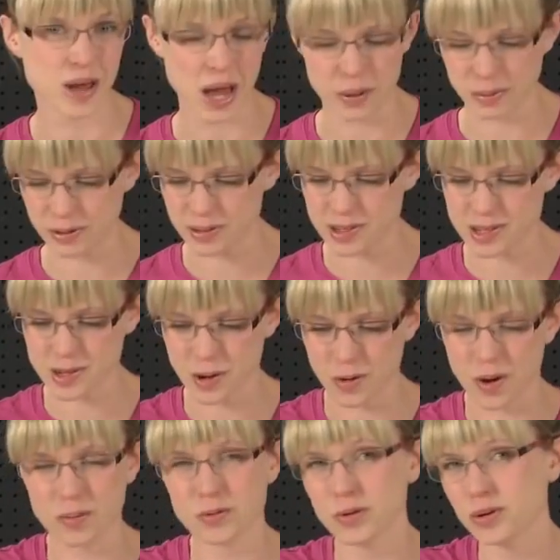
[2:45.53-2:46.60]
cables, so
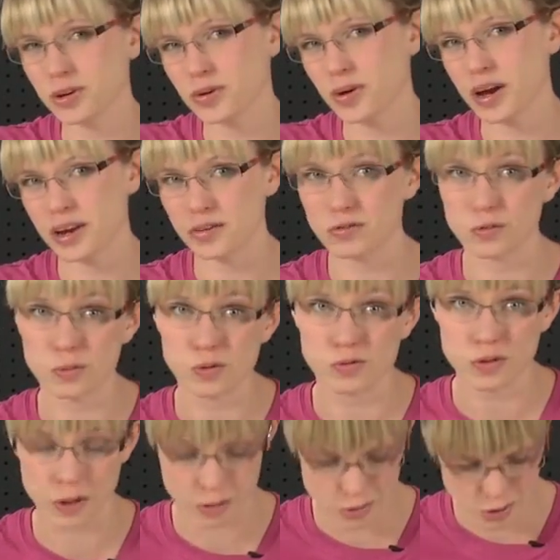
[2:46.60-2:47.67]
I'm going to go ahead and remove
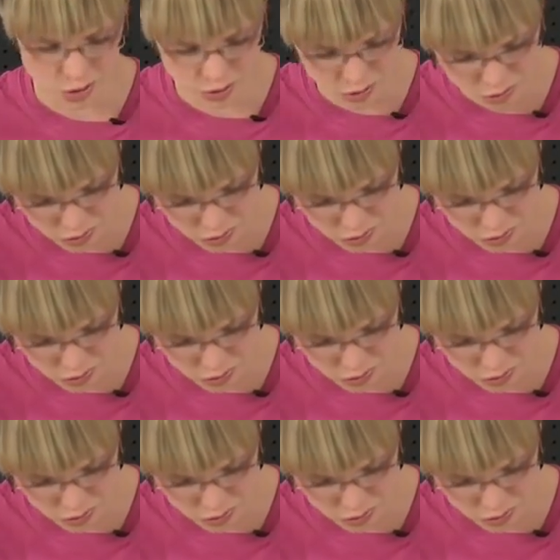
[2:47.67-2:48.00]
those.